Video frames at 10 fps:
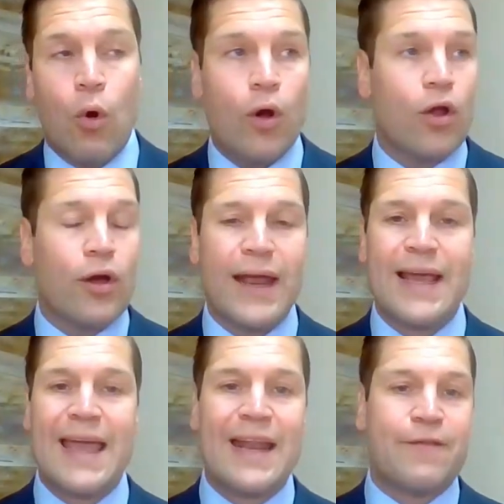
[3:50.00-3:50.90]
Or look
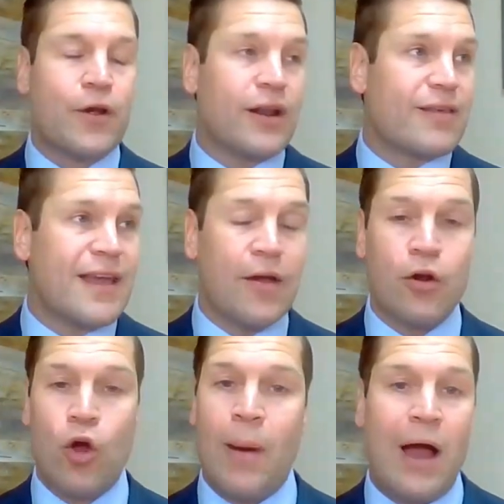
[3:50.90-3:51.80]
at, again, if you're going to sell
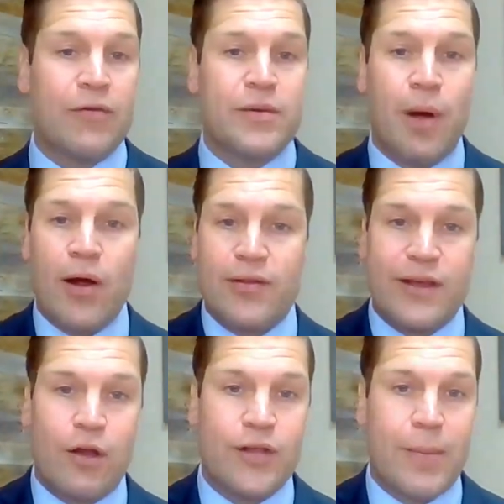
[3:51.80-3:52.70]
your home, housing market's
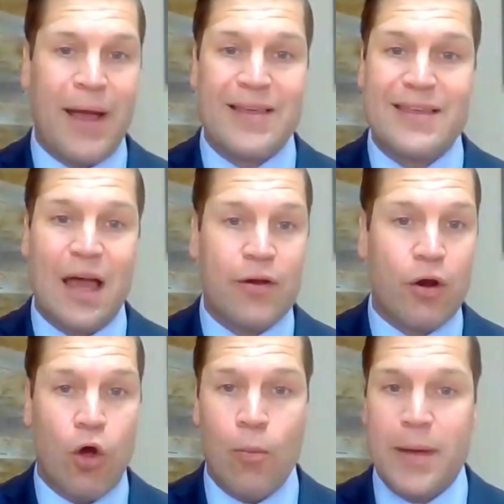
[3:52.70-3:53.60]
at all-time highs, sell
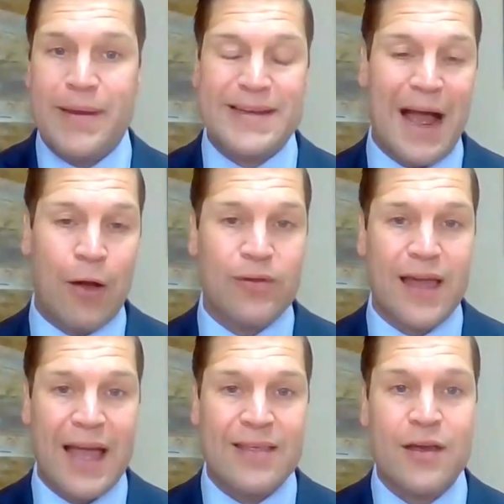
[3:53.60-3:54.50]
your home, maybe
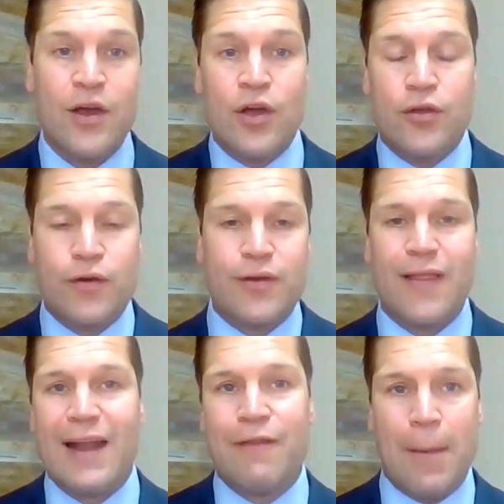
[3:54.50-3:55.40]
downsize. So there's a
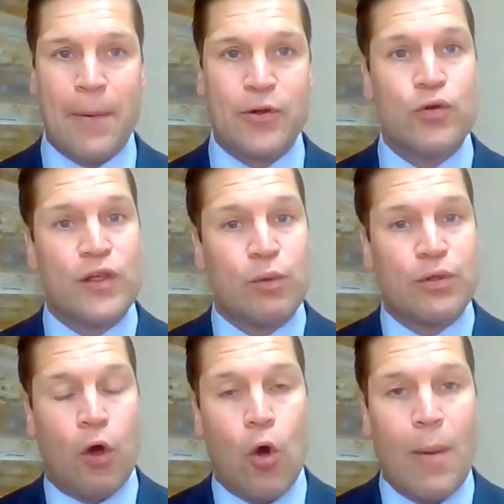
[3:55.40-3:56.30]
lot of opportunities
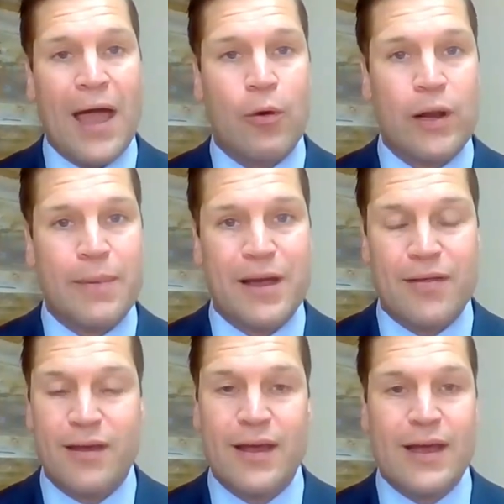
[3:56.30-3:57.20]
with the home equity
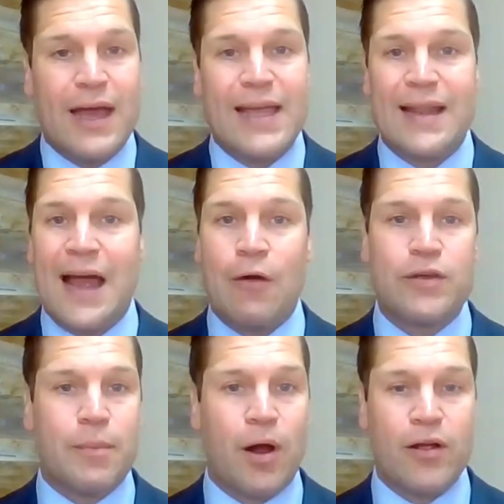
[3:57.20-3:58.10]
because, again,
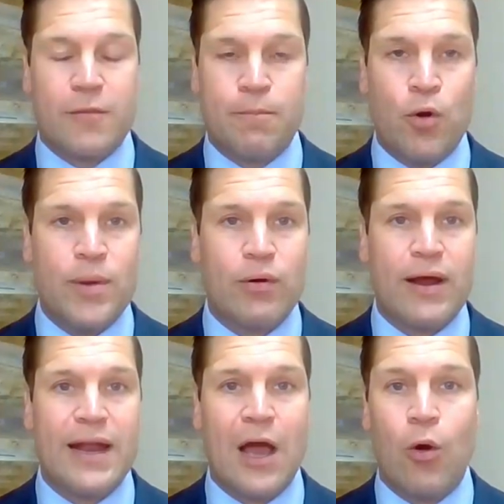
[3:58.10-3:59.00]
housing market's booming
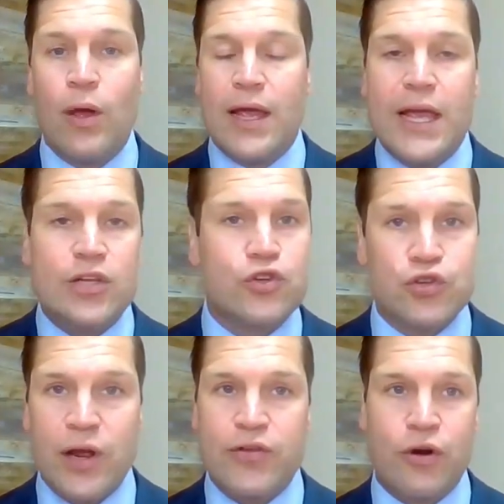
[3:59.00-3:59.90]
right now.
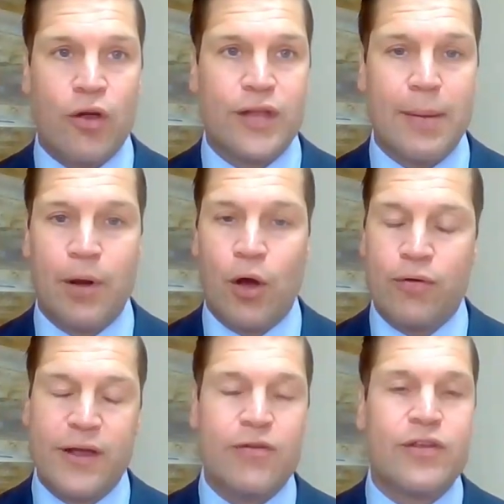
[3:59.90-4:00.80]
Interest rates are at all-time
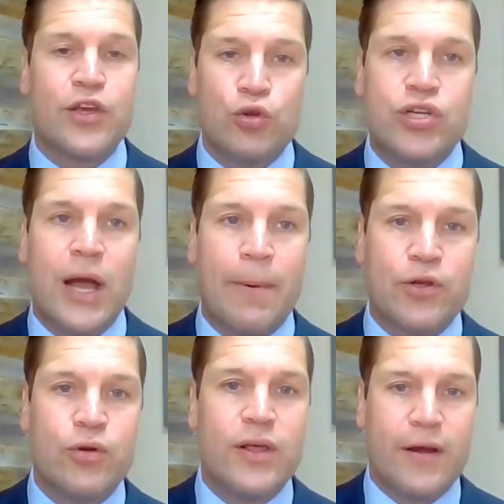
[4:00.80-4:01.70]
lows. There's huge
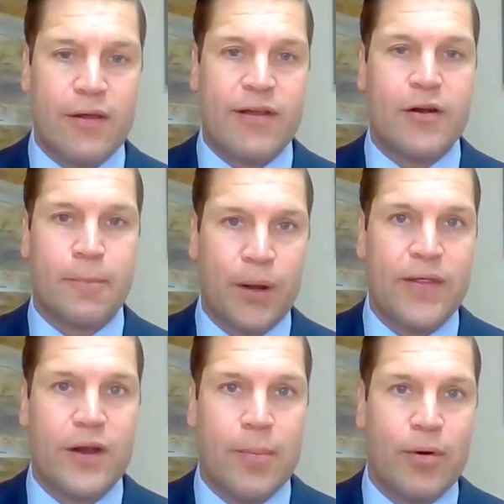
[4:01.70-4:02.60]
opportunity there to start to
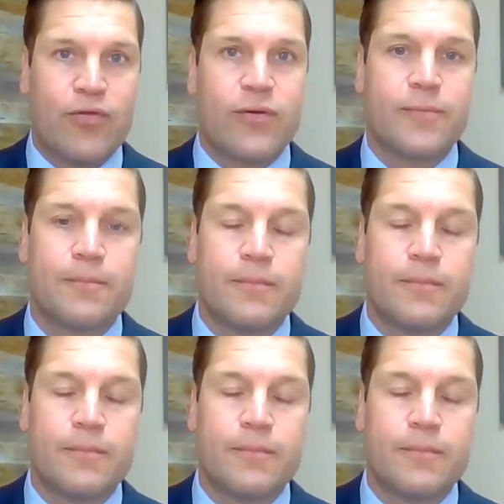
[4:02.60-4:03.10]
play the numbers.